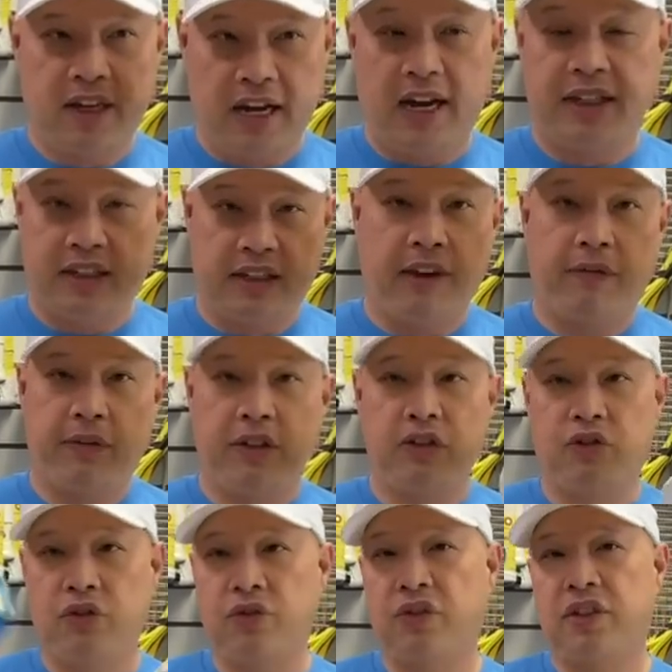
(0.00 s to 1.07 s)
I'd definitely
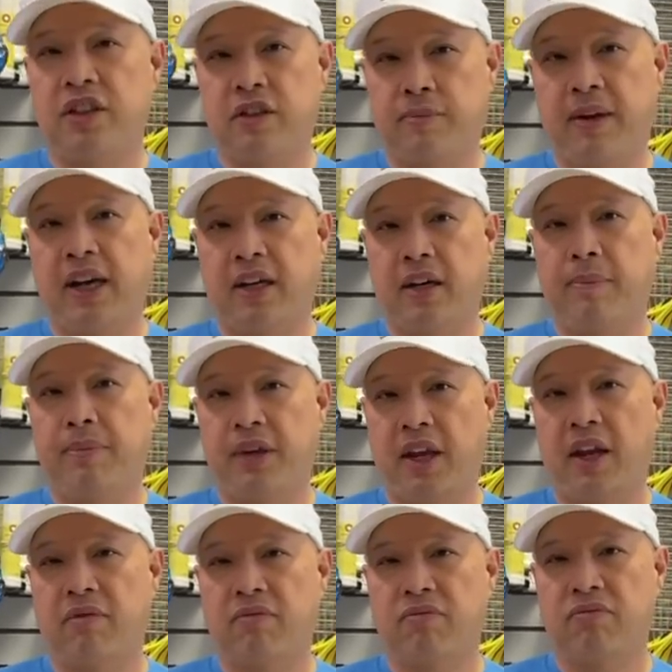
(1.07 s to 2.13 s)
juice these back up
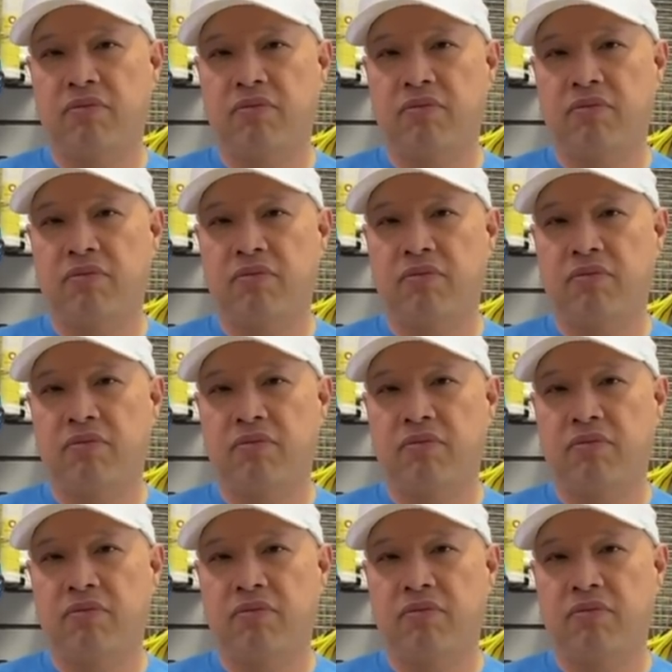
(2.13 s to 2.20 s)
again.